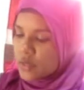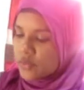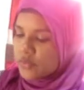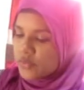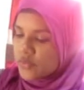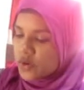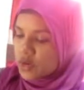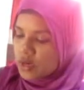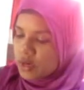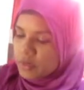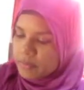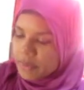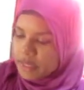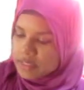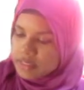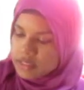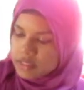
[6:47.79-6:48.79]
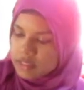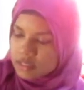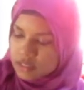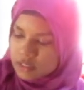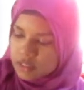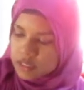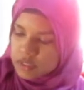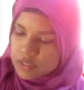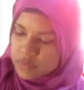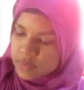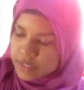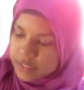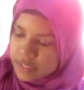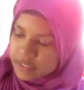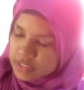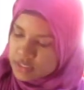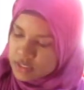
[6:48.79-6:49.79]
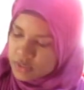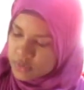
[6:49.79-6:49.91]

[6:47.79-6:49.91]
We've got our pasta, our spaghetti